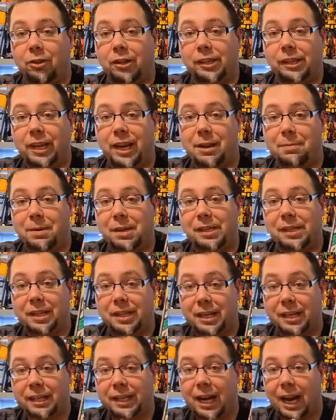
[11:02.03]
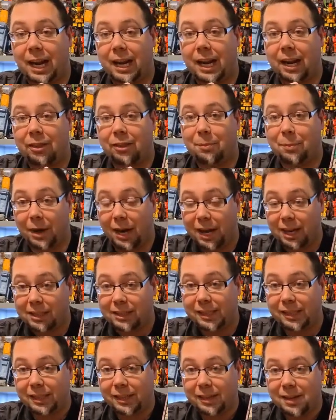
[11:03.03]
the same as this guy on the
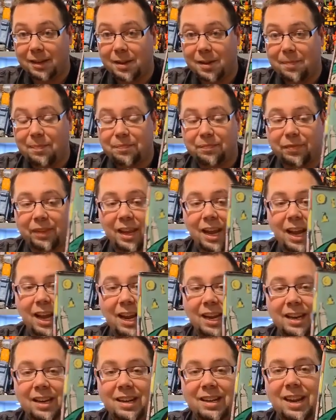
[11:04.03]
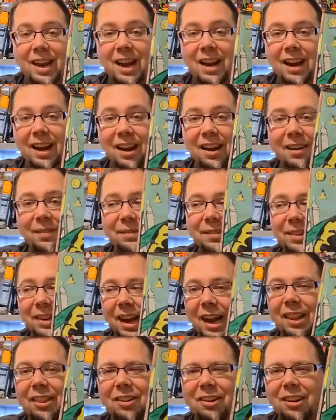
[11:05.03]
box, and
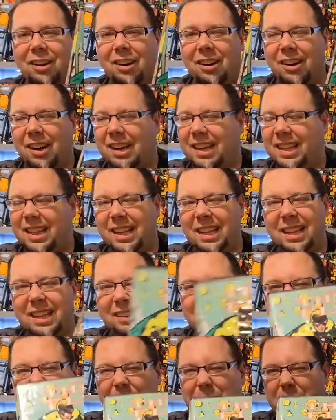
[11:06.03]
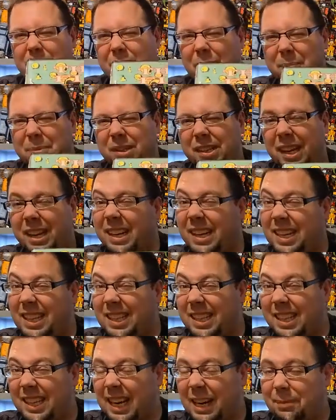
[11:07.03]
neither are anything that's really been represented in
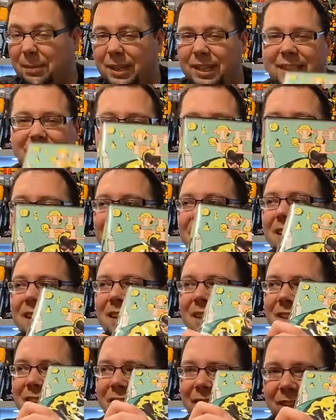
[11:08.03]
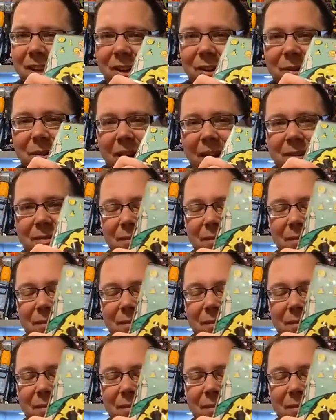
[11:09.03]
the comics. So